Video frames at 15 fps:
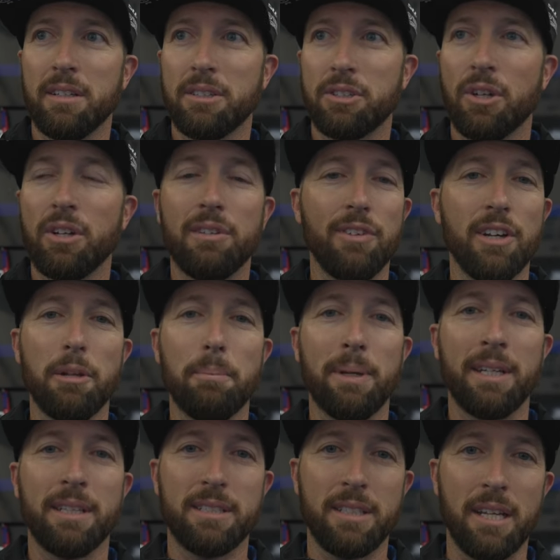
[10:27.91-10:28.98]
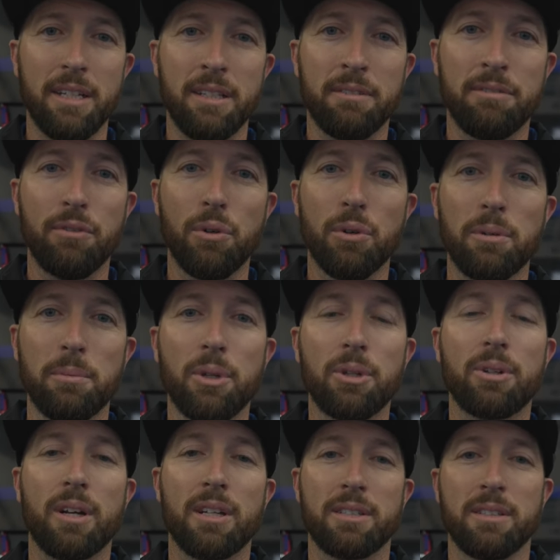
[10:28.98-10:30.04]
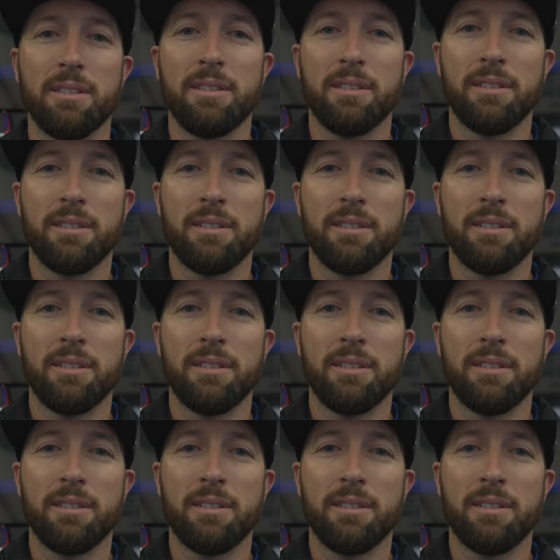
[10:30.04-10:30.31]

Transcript: start developing a setting for motocross.